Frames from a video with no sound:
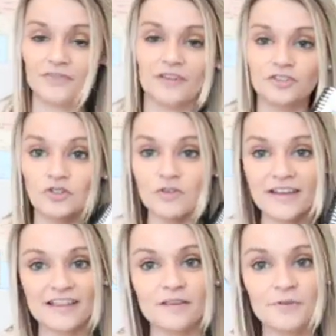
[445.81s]
so
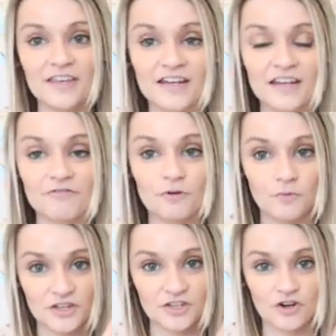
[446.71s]
like at the beginning of the
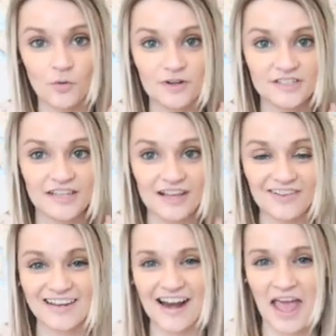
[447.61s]
week, you're going to get like an